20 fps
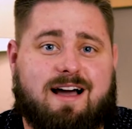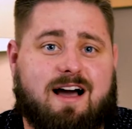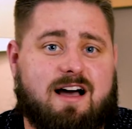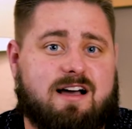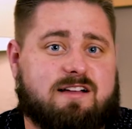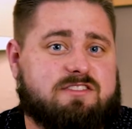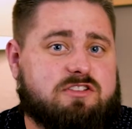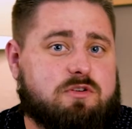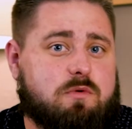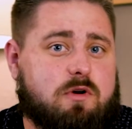
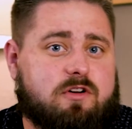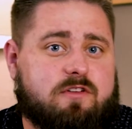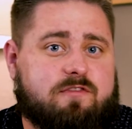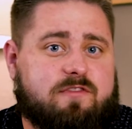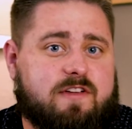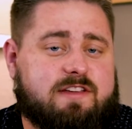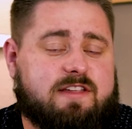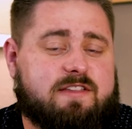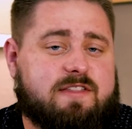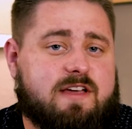A
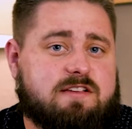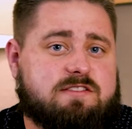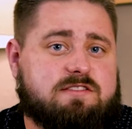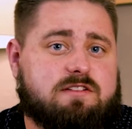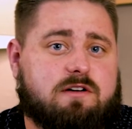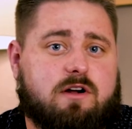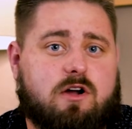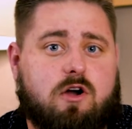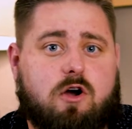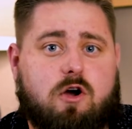
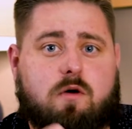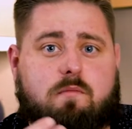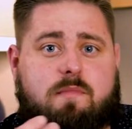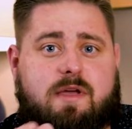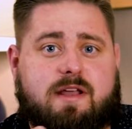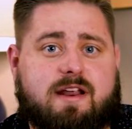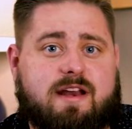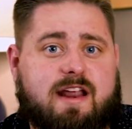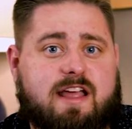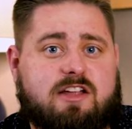$250,000 home
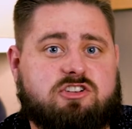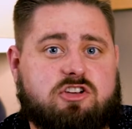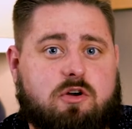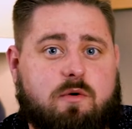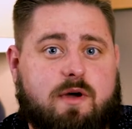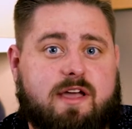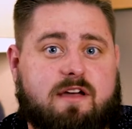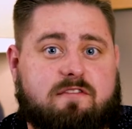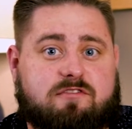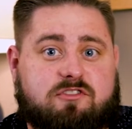and an
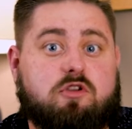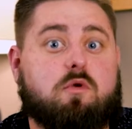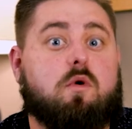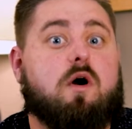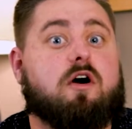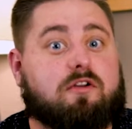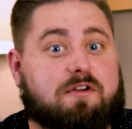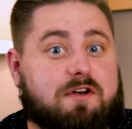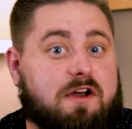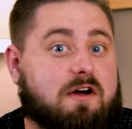HOA of
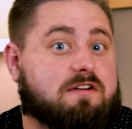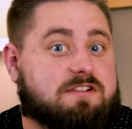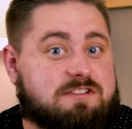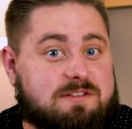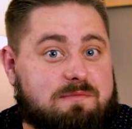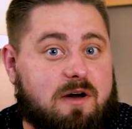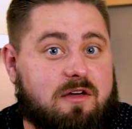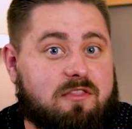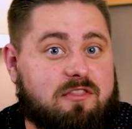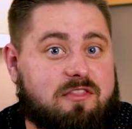$200 a
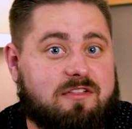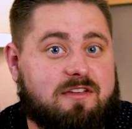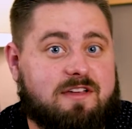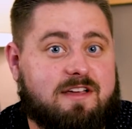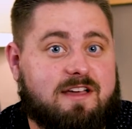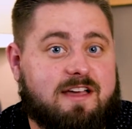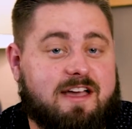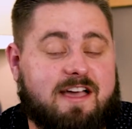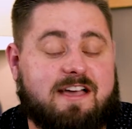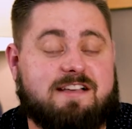month
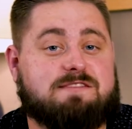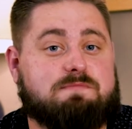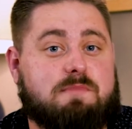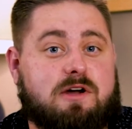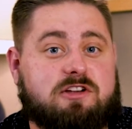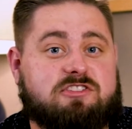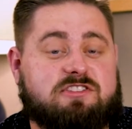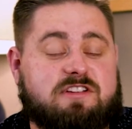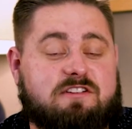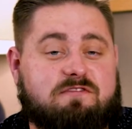is
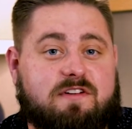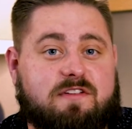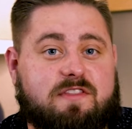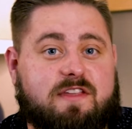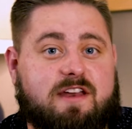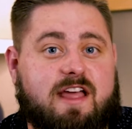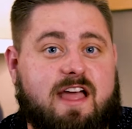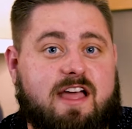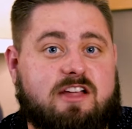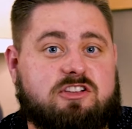much different
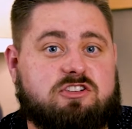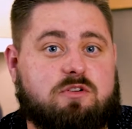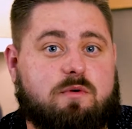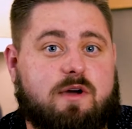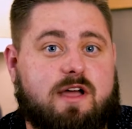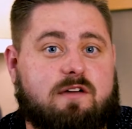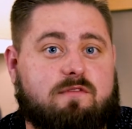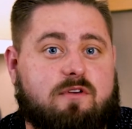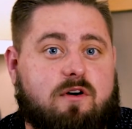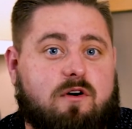than an
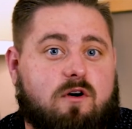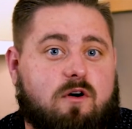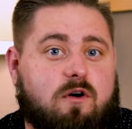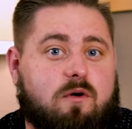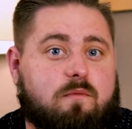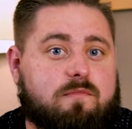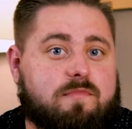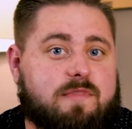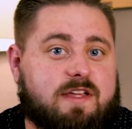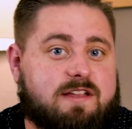HOA of a
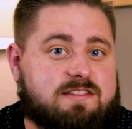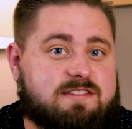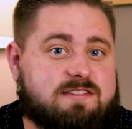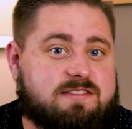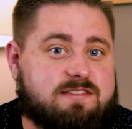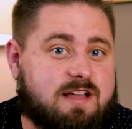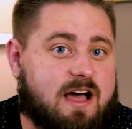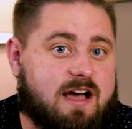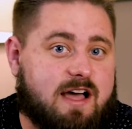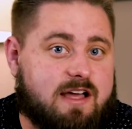home
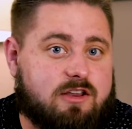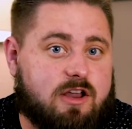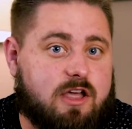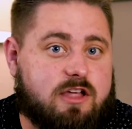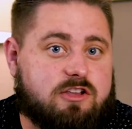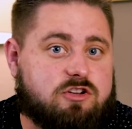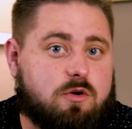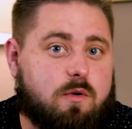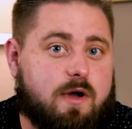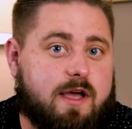that's not
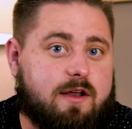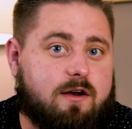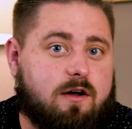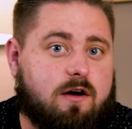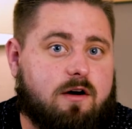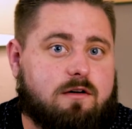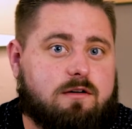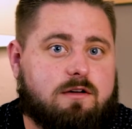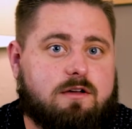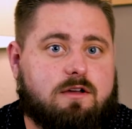HOA at
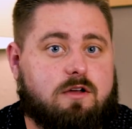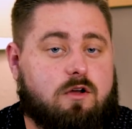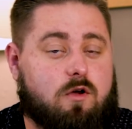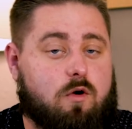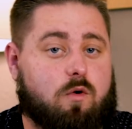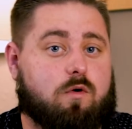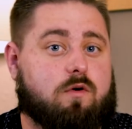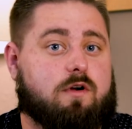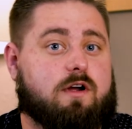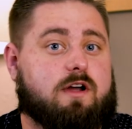all,
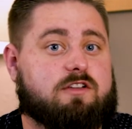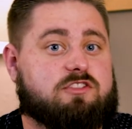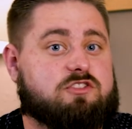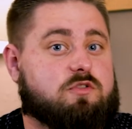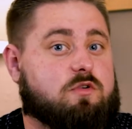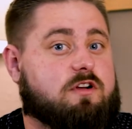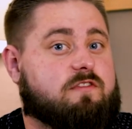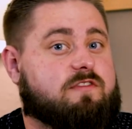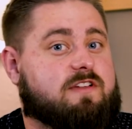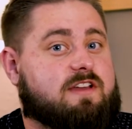or a
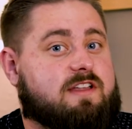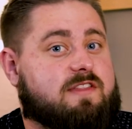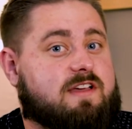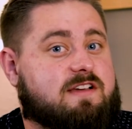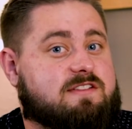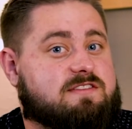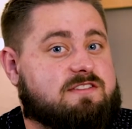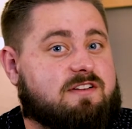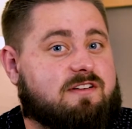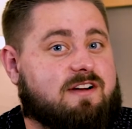
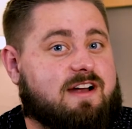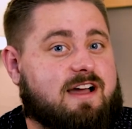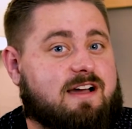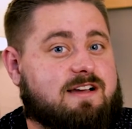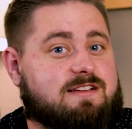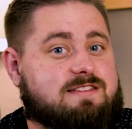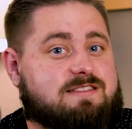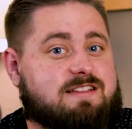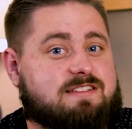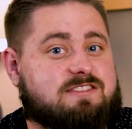$250,000
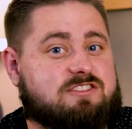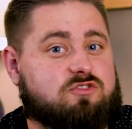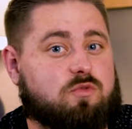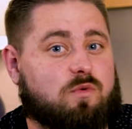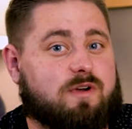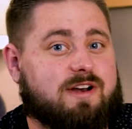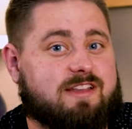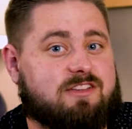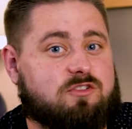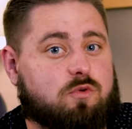house that's
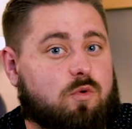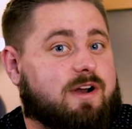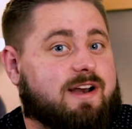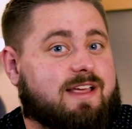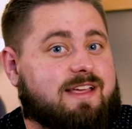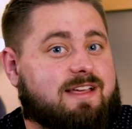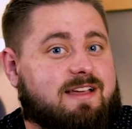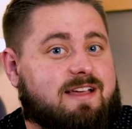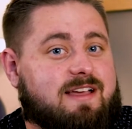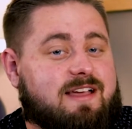
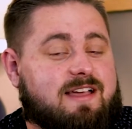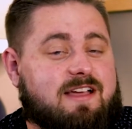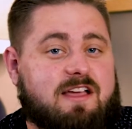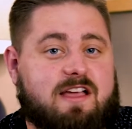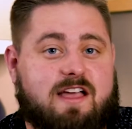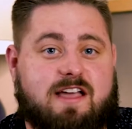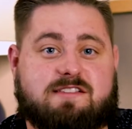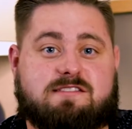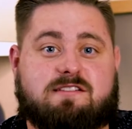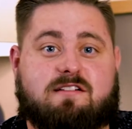2020
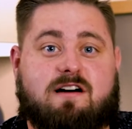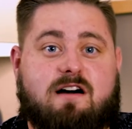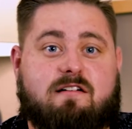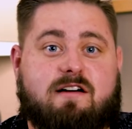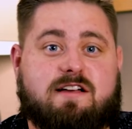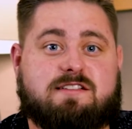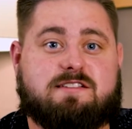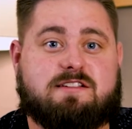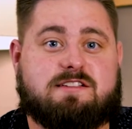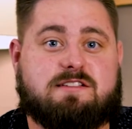is a lot
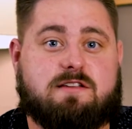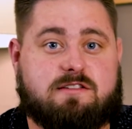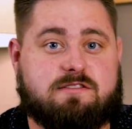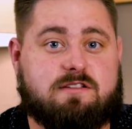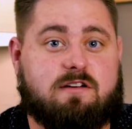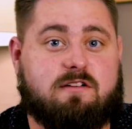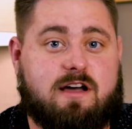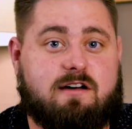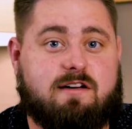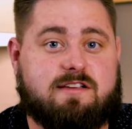less
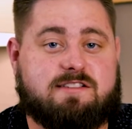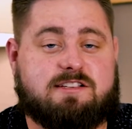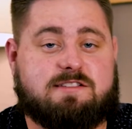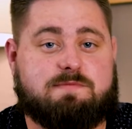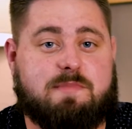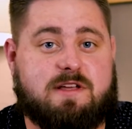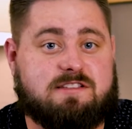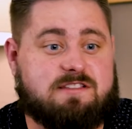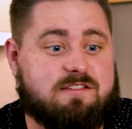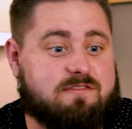
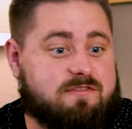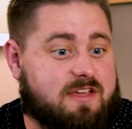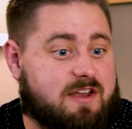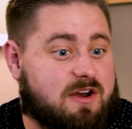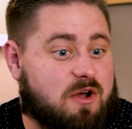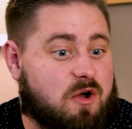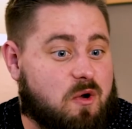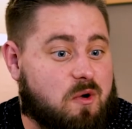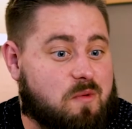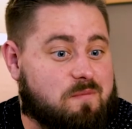expensive than
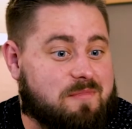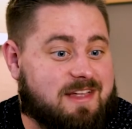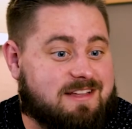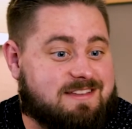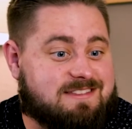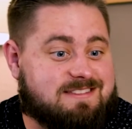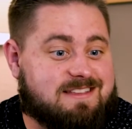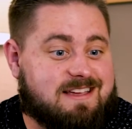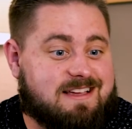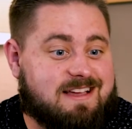a home
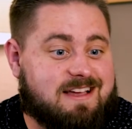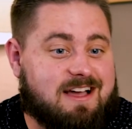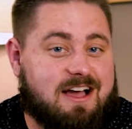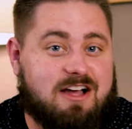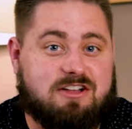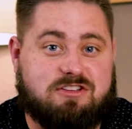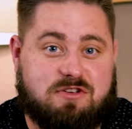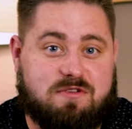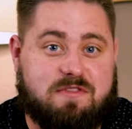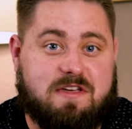that's
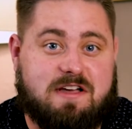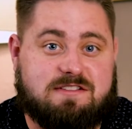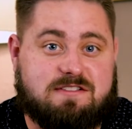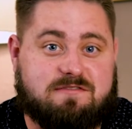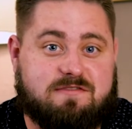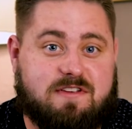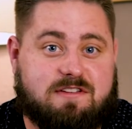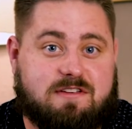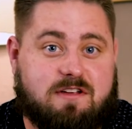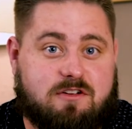a
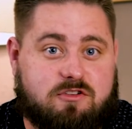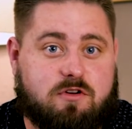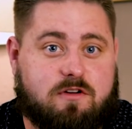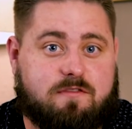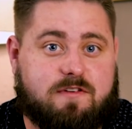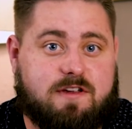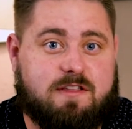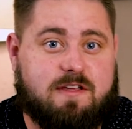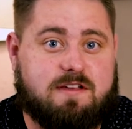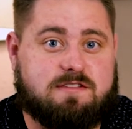
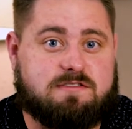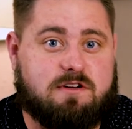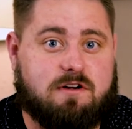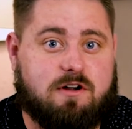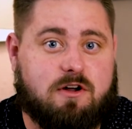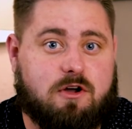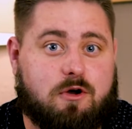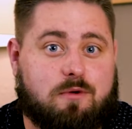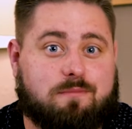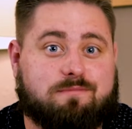
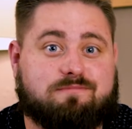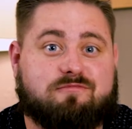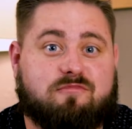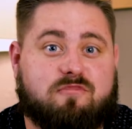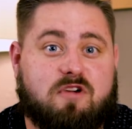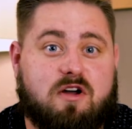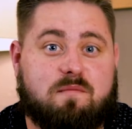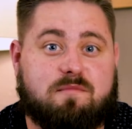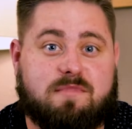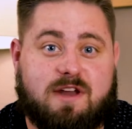$250,000 home
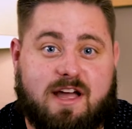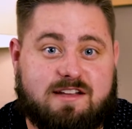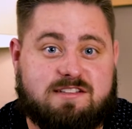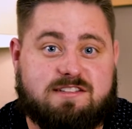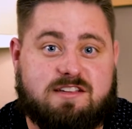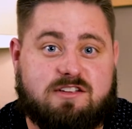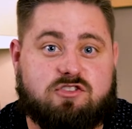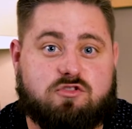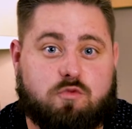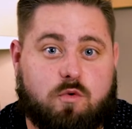from
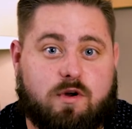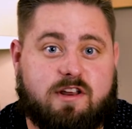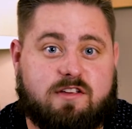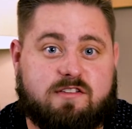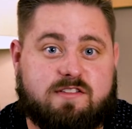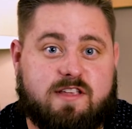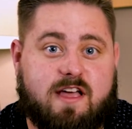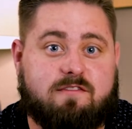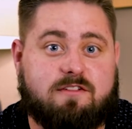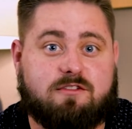
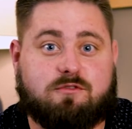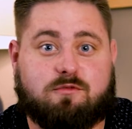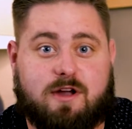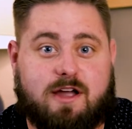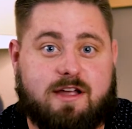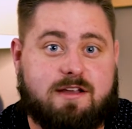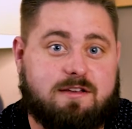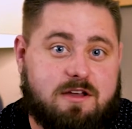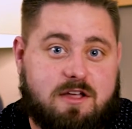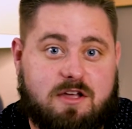1927,
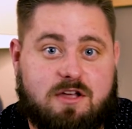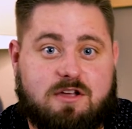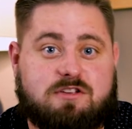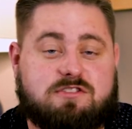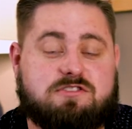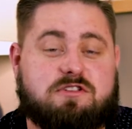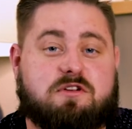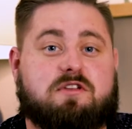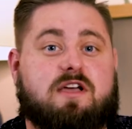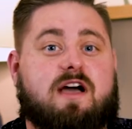right?
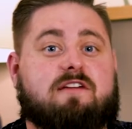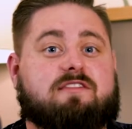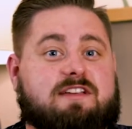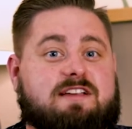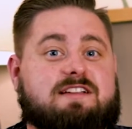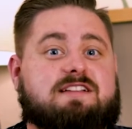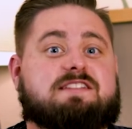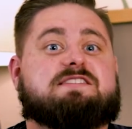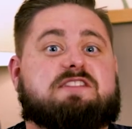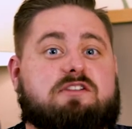So you have to
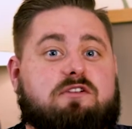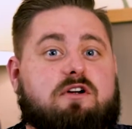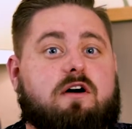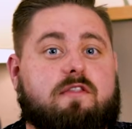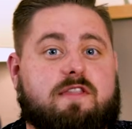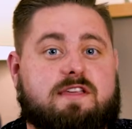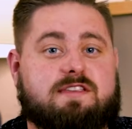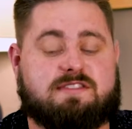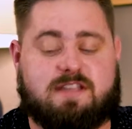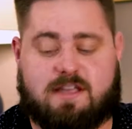consider all
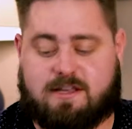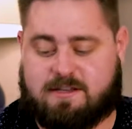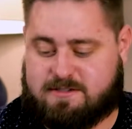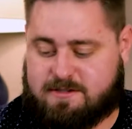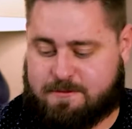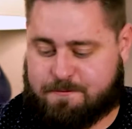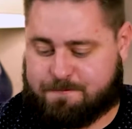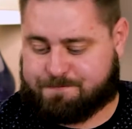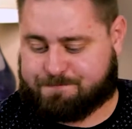these things.